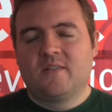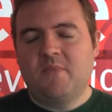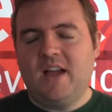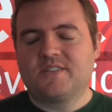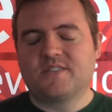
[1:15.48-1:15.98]

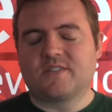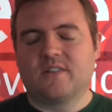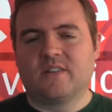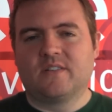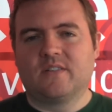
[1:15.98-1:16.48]
Max is
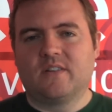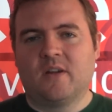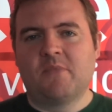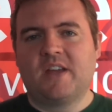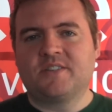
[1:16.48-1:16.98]
an
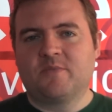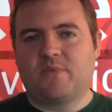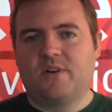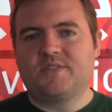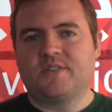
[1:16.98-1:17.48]
amazing
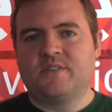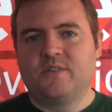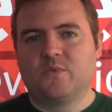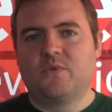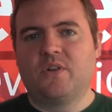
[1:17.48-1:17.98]
person who
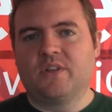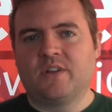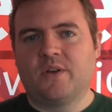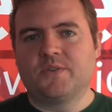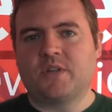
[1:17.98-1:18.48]
really
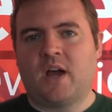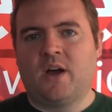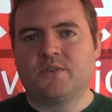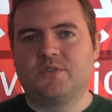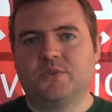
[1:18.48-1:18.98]
knows how
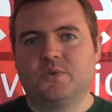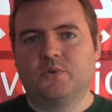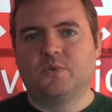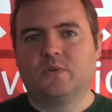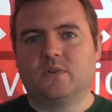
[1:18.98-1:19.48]
to
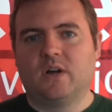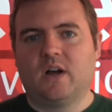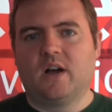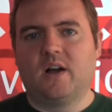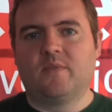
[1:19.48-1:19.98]

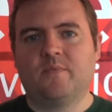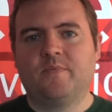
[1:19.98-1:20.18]
um,